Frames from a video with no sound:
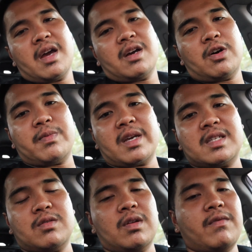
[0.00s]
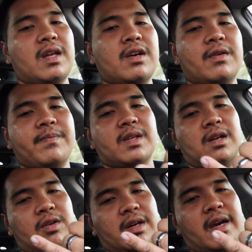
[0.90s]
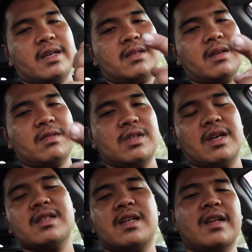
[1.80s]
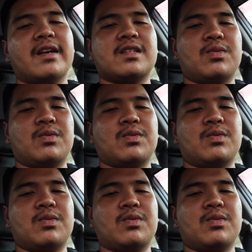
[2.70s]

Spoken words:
hope you guys enjoyed the video. Aloha guys, I'll see you guys in the next